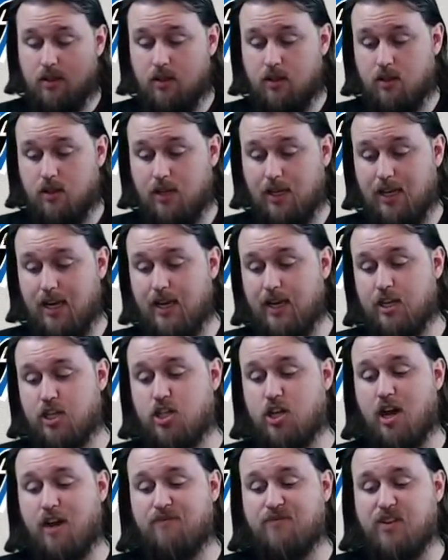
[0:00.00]
The Kings
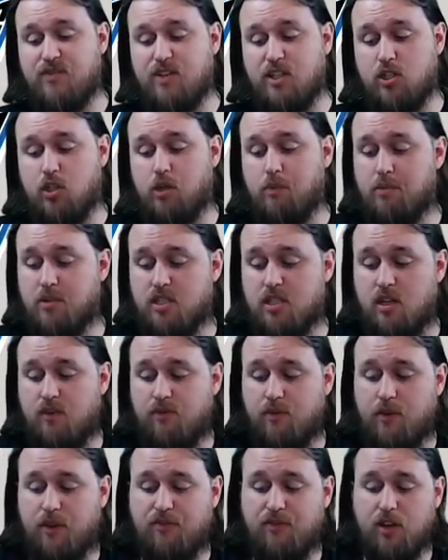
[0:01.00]
shot 52%
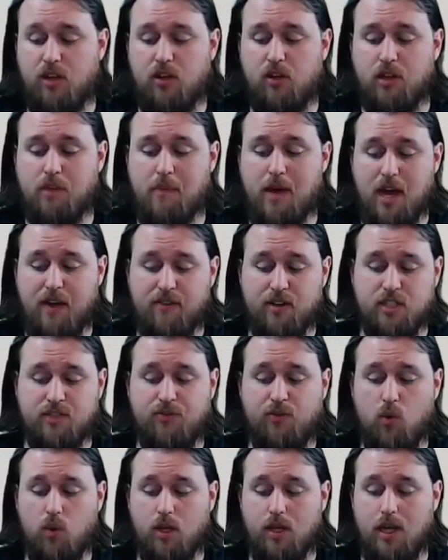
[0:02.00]
from the field, the Mavericks
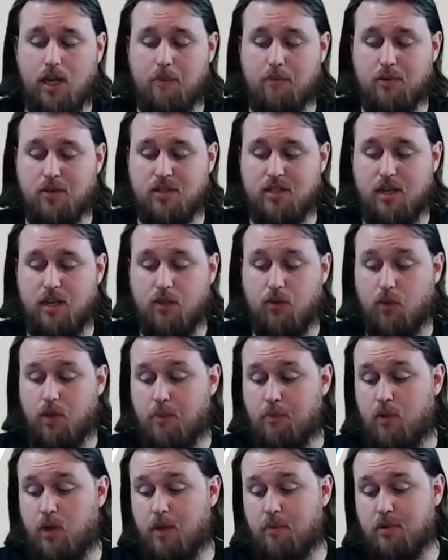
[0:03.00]
48%. Three
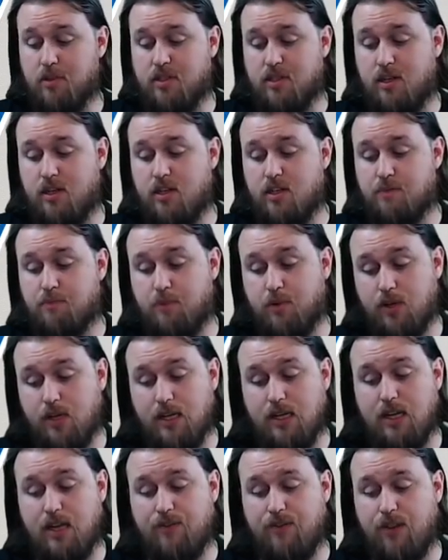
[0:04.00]
point percentage, pretty
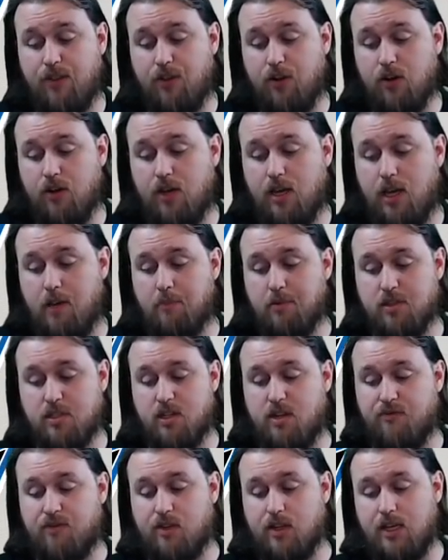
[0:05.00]
even
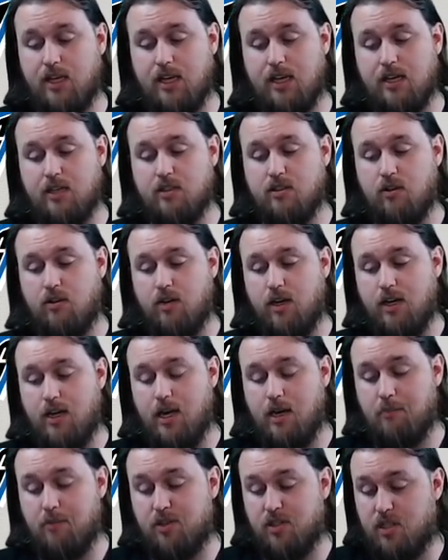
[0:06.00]
38% for the Kings,
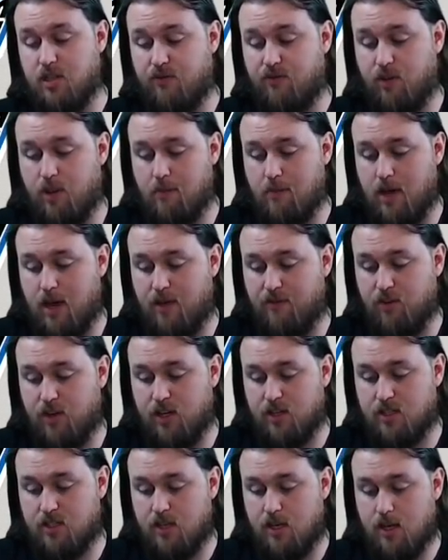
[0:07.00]
39% for the
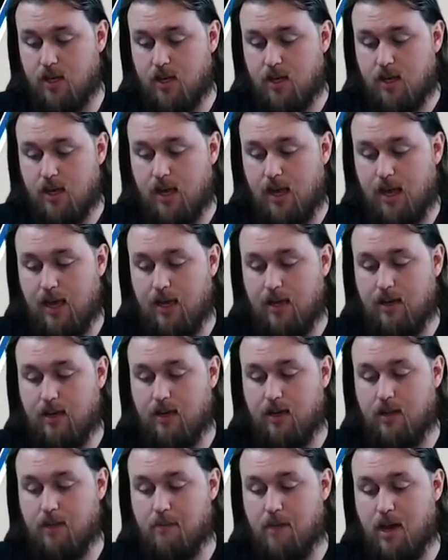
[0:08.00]
Mavericks. And
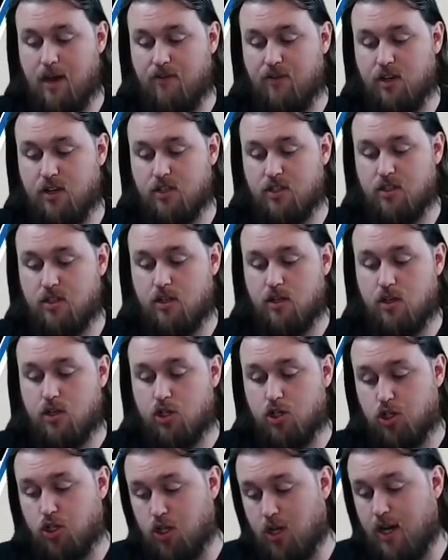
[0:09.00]
uh, the Mavericks
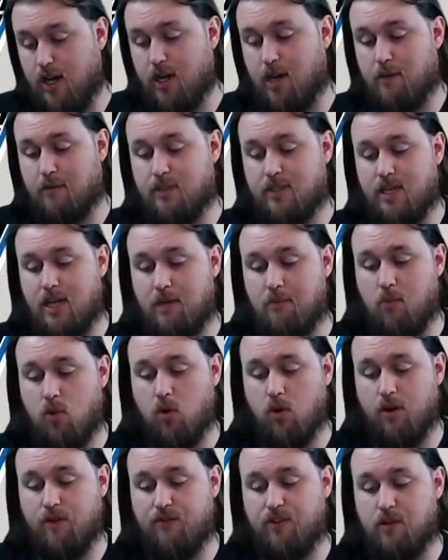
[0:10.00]
shot 10
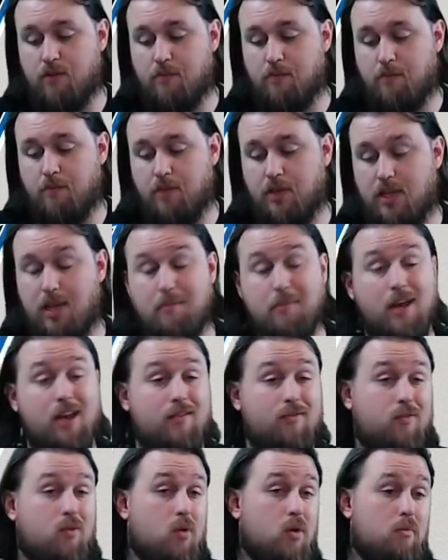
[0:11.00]
more of them, but they
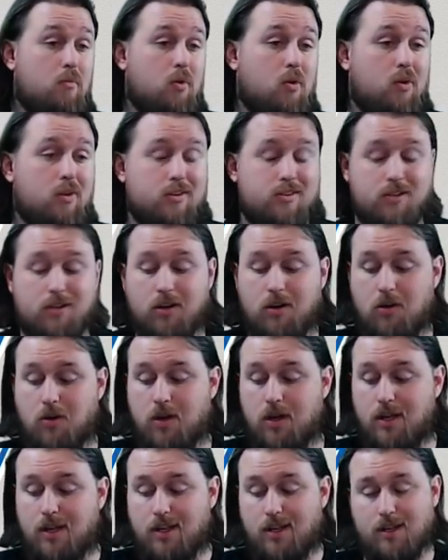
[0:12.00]
made four more. So
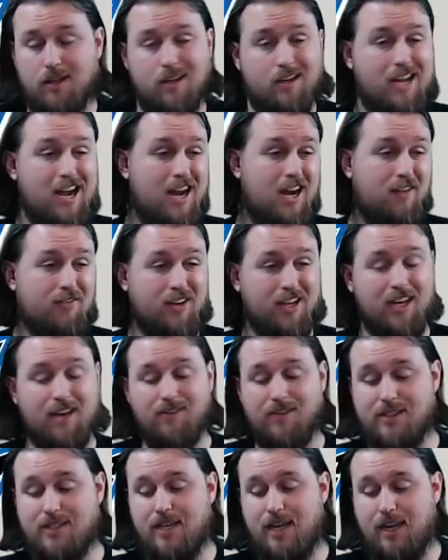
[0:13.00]
kind of a give
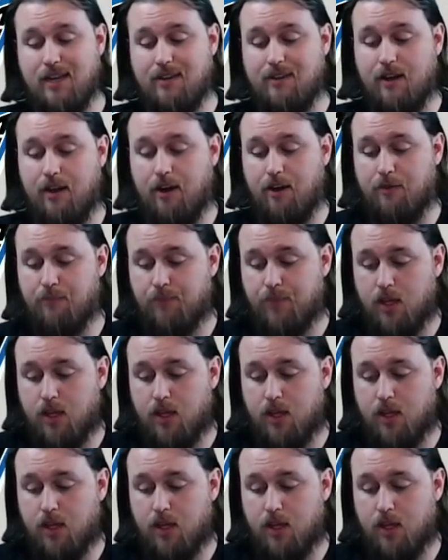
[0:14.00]
and take there.